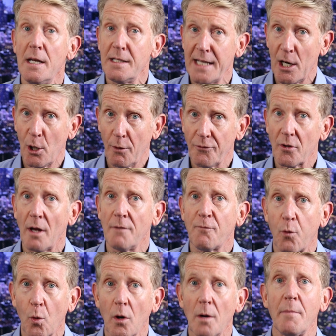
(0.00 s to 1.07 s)
Tariffs on
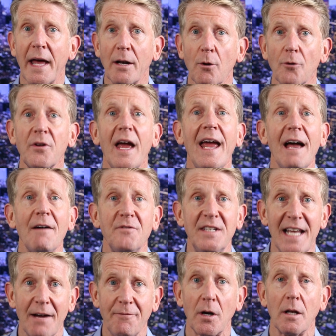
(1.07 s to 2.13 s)
foreign metals have
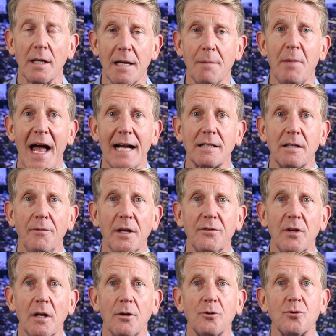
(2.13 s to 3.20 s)
definitely impacted this
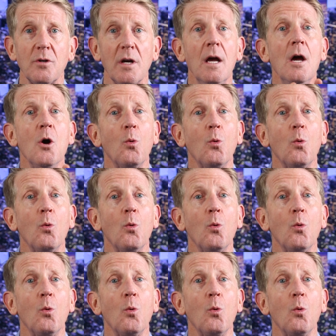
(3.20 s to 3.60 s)
industry,